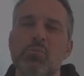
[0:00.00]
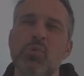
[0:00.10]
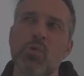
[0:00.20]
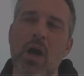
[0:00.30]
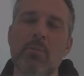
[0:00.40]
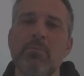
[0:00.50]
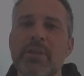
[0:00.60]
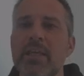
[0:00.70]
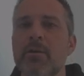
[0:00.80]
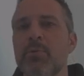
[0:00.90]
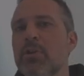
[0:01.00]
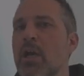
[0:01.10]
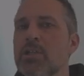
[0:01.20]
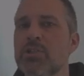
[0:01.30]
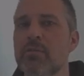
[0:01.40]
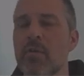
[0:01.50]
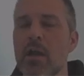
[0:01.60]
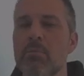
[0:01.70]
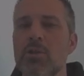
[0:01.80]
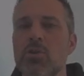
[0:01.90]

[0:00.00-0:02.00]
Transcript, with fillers: Probably in a production environment,